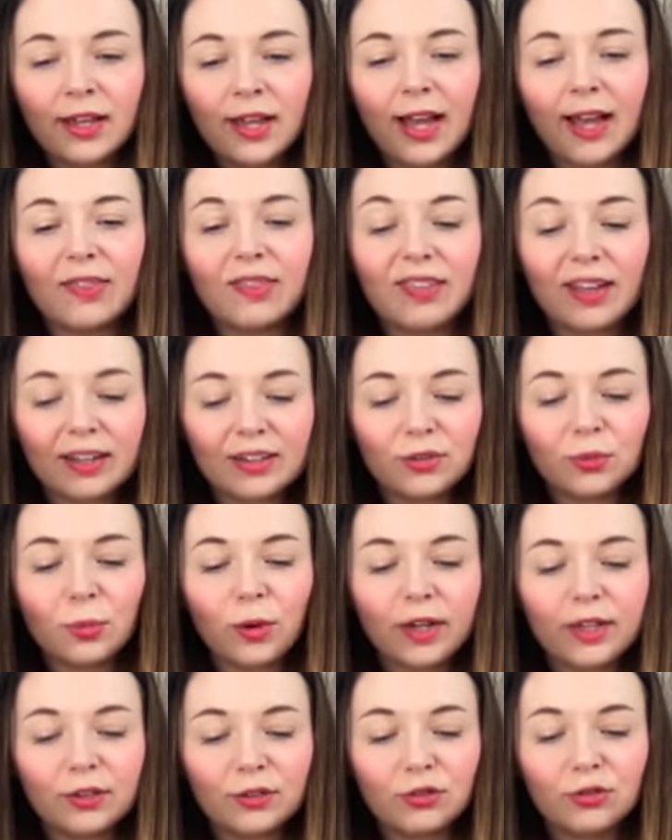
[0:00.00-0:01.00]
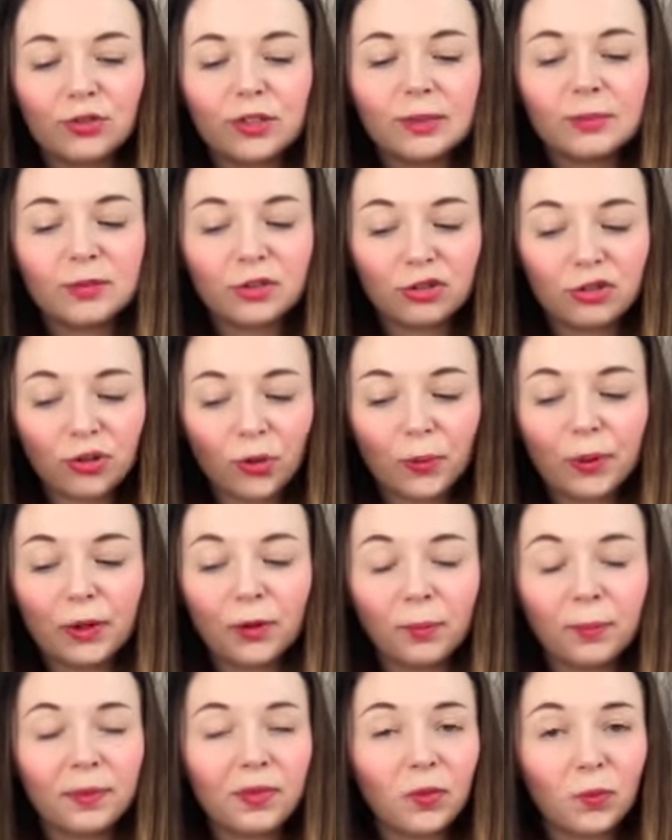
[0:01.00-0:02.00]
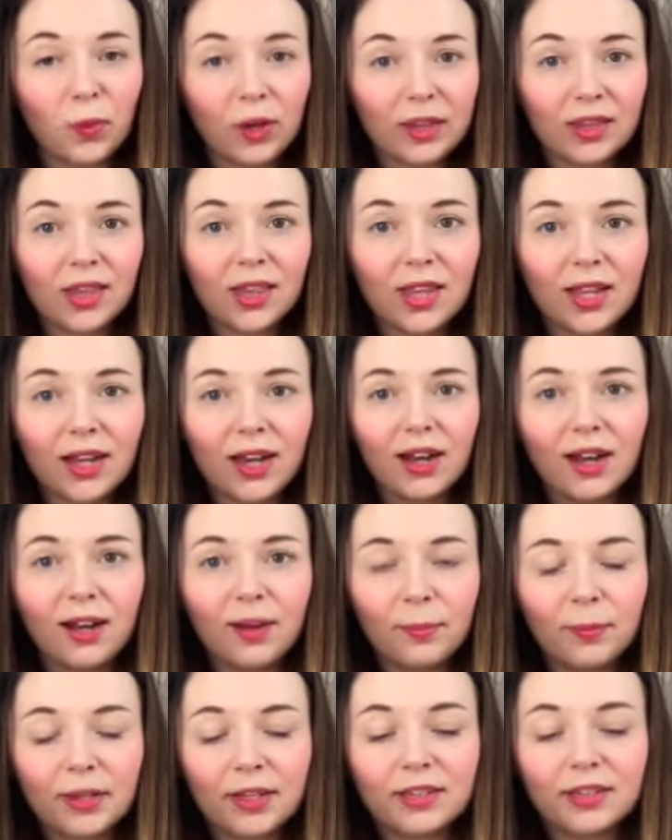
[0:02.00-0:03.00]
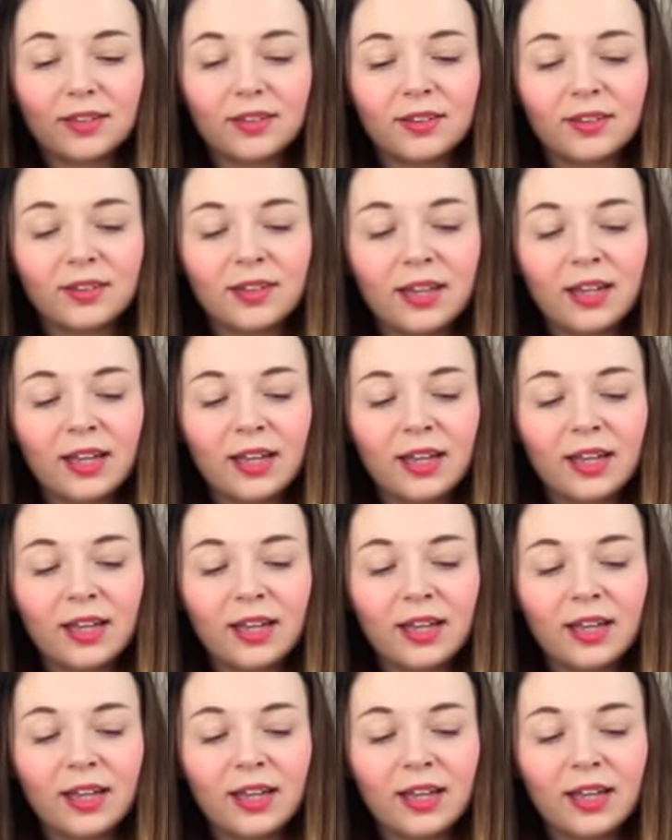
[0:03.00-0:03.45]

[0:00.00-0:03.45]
And that's why your dreams are showing up in the way that they are because